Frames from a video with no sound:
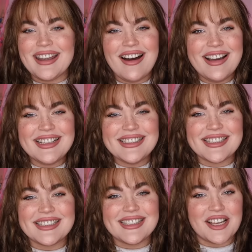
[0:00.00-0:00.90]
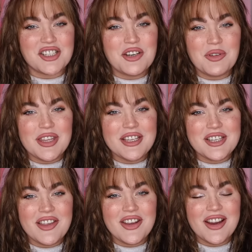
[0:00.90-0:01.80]
not in succession with
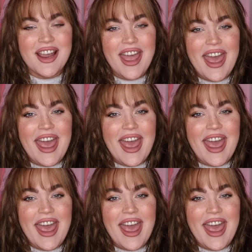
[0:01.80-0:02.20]
each other.